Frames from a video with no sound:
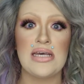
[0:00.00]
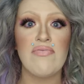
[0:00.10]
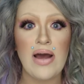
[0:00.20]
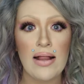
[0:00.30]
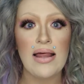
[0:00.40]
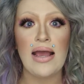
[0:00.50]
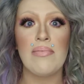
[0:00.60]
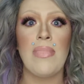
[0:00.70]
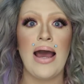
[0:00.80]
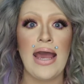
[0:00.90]
I've got
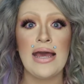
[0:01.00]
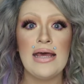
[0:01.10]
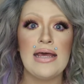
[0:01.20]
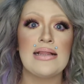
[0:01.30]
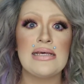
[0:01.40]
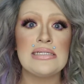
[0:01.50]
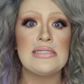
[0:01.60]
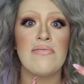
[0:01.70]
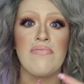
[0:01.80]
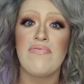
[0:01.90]
like my
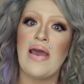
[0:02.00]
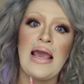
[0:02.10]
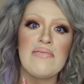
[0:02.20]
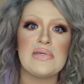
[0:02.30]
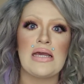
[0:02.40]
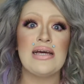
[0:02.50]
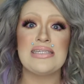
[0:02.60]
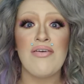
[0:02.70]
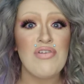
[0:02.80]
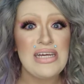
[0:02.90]
list of faves,
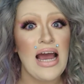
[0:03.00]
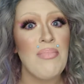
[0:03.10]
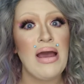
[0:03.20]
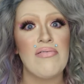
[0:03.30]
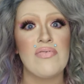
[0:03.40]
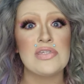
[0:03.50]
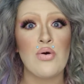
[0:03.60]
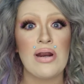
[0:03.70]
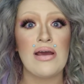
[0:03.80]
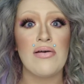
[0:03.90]
because every time I've
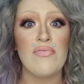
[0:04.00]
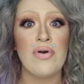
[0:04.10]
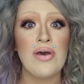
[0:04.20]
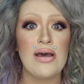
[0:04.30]
sort of